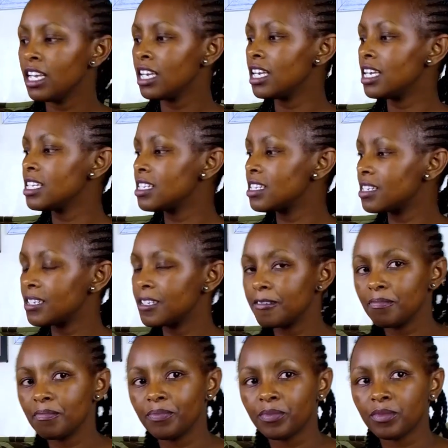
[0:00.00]
It's,
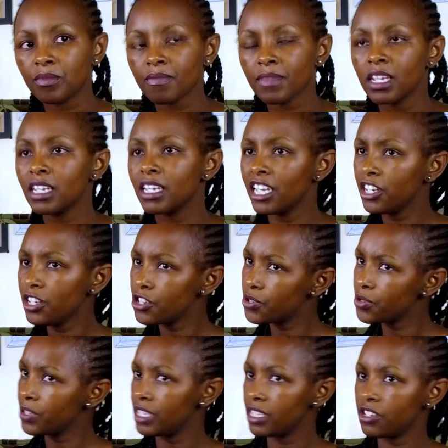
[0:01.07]
can you
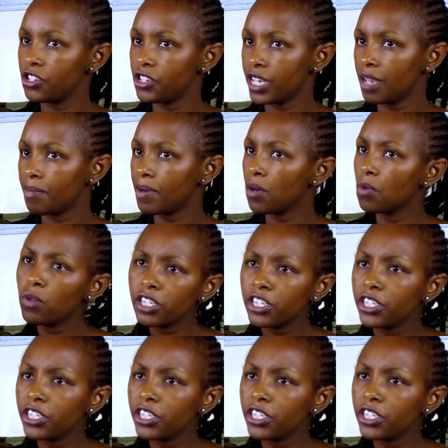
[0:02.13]
draw this shape? What